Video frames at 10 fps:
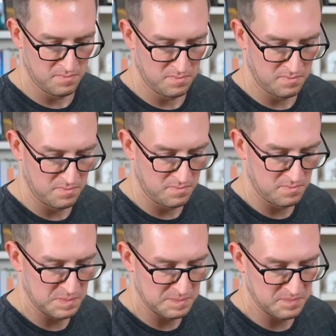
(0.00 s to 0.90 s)

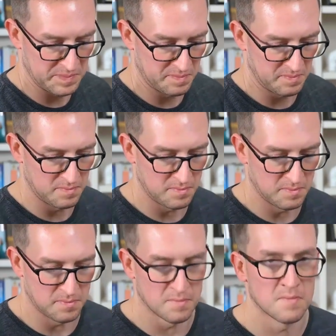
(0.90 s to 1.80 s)

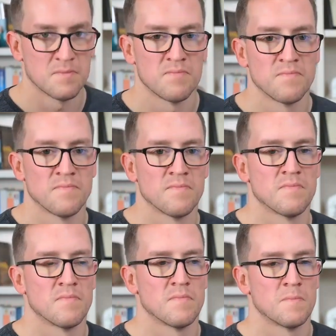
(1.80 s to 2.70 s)

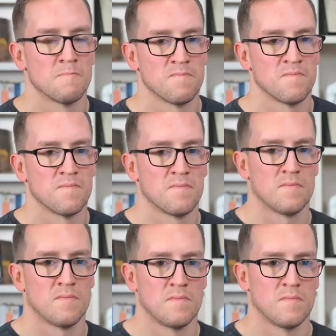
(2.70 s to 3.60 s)

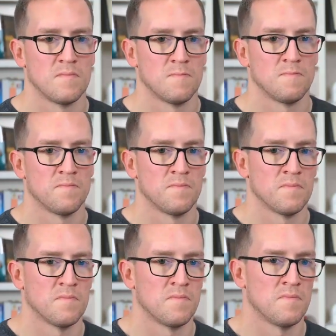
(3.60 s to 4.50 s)

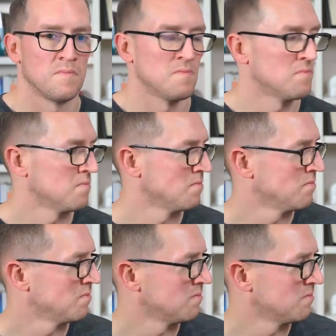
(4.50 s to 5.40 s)
No words are spoken by the person on screen.